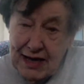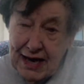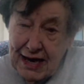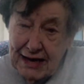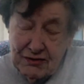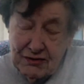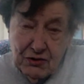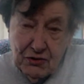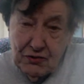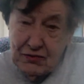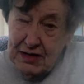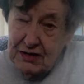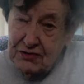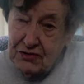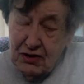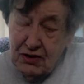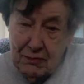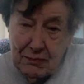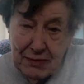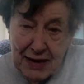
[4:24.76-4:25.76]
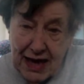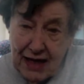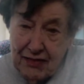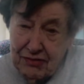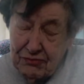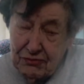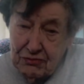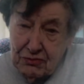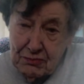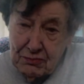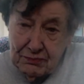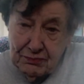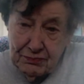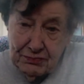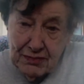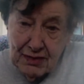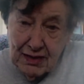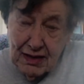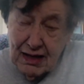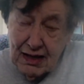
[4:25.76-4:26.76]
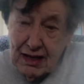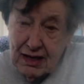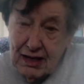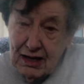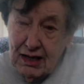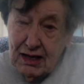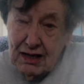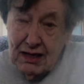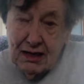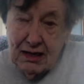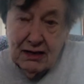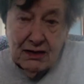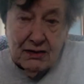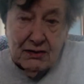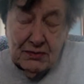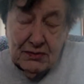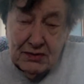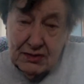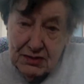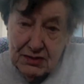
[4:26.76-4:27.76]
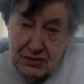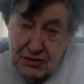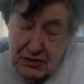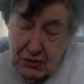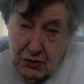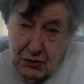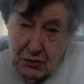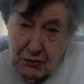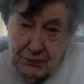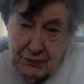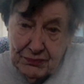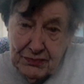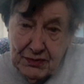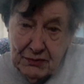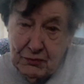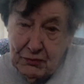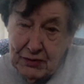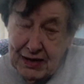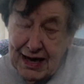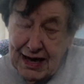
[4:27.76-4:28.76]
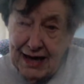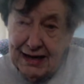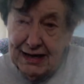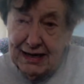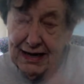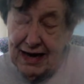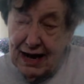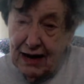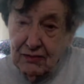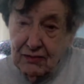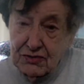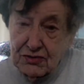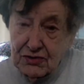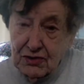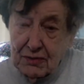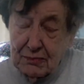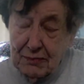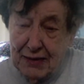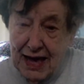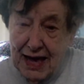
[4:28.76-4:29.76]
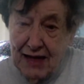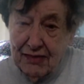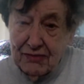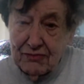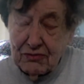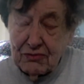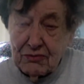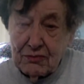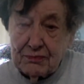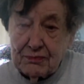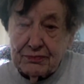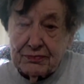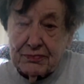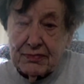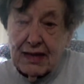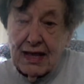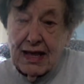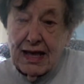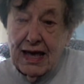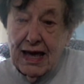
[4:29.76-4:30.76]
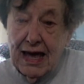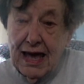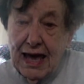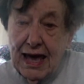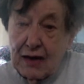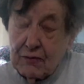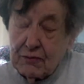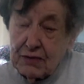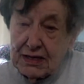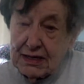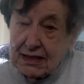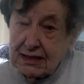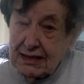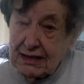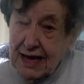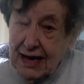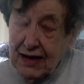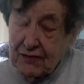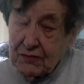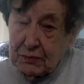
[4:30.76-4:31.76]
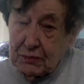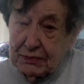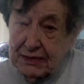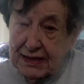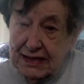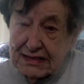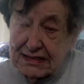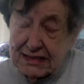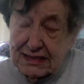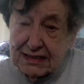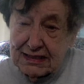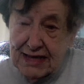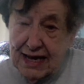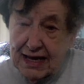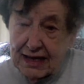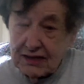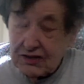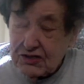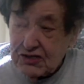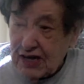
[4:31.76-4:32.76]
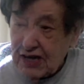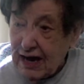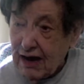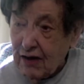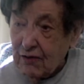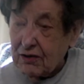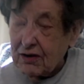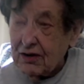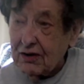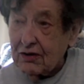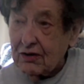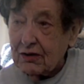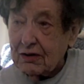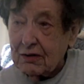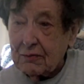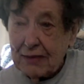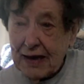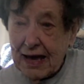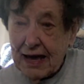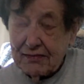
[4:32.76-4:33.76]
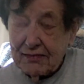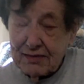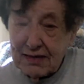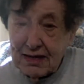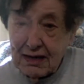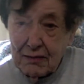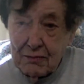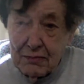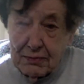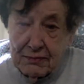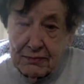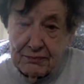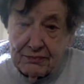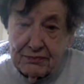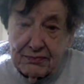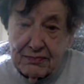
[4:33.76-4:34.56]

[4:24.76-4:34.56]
We had no indoor bathroom, so we had an outdoor bathroom, and we didn't have a place to take a shower or a bathtub.